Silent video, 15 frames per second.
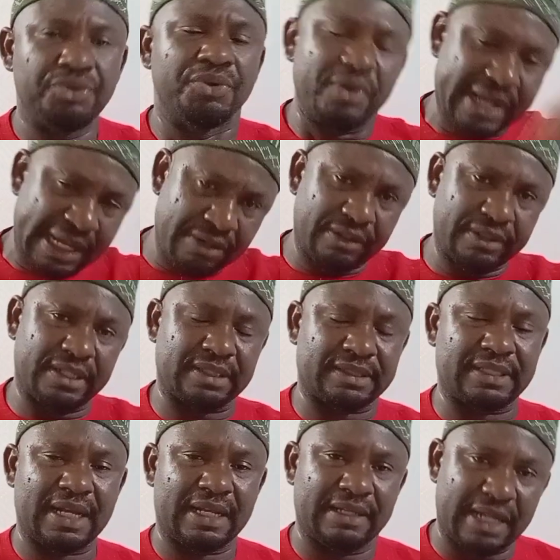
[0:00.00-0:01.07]
you can
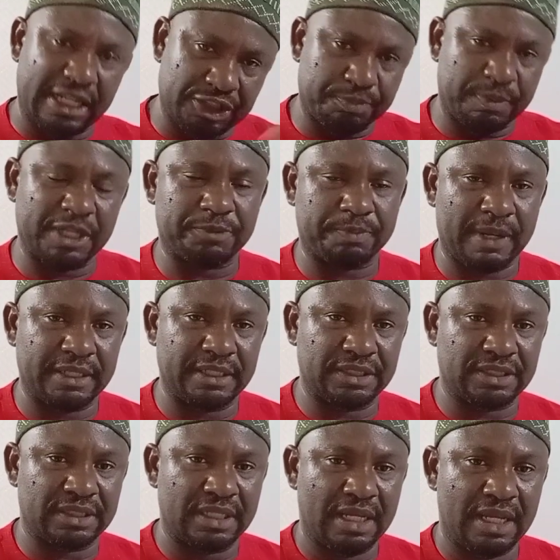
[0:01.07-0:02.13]
understand and speak
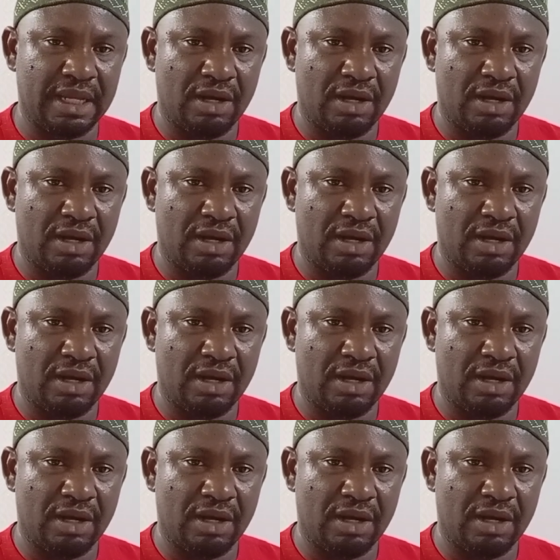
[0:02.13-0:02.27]
Spanish.